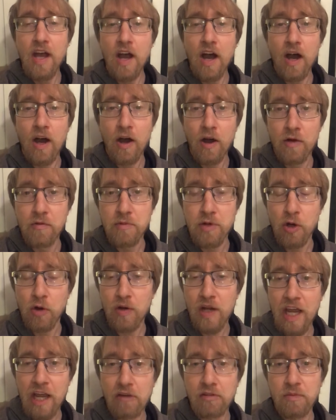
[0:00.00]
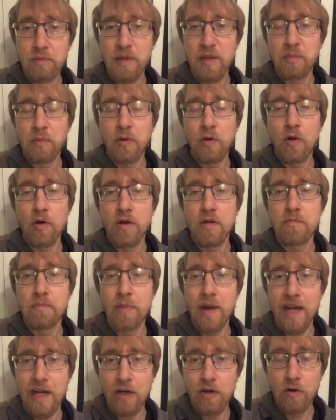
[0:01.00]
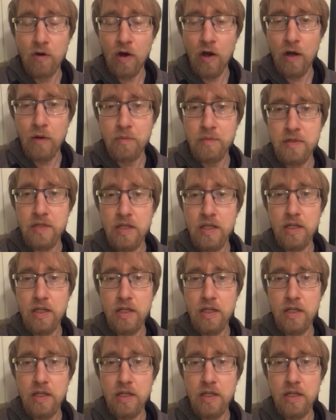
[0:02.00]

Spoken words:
You're okay with people going bankrupt.